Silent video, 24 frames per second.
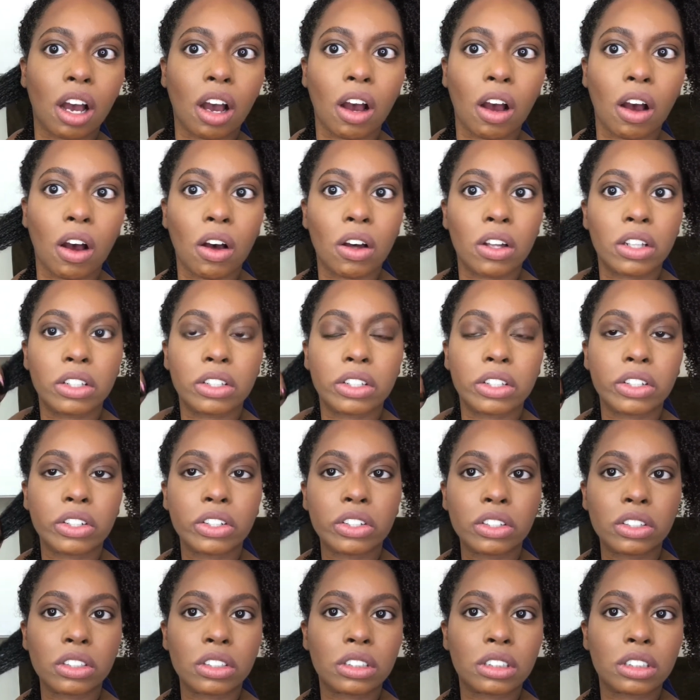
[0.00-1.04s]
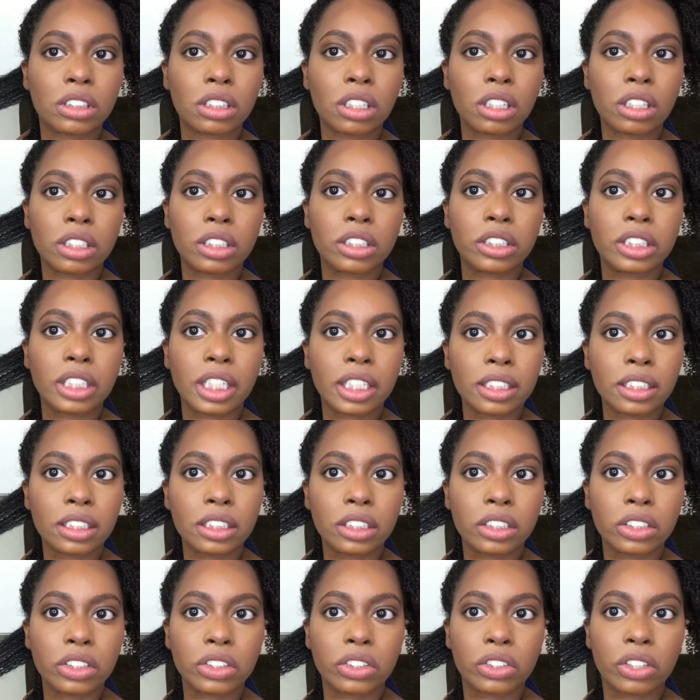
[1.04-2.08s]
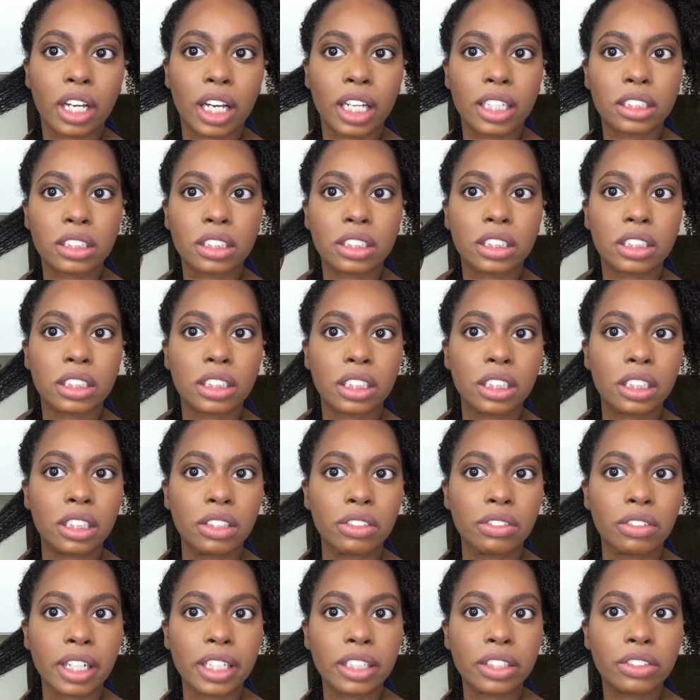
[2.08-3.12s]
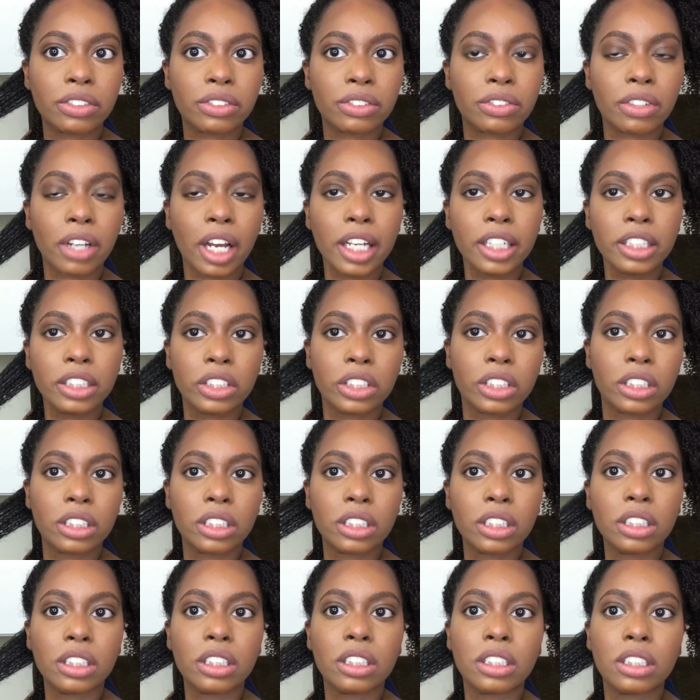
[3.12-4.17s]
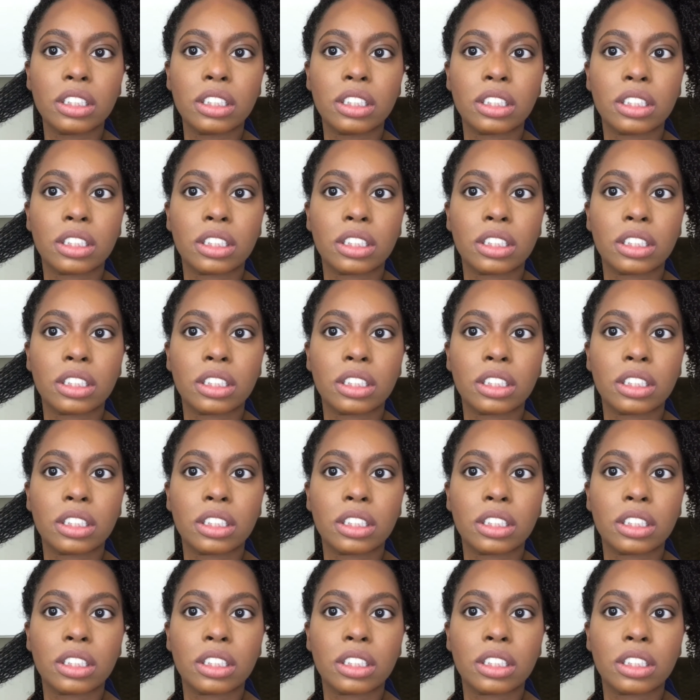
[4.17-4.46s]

all the curls are gently stretched and in the right direction.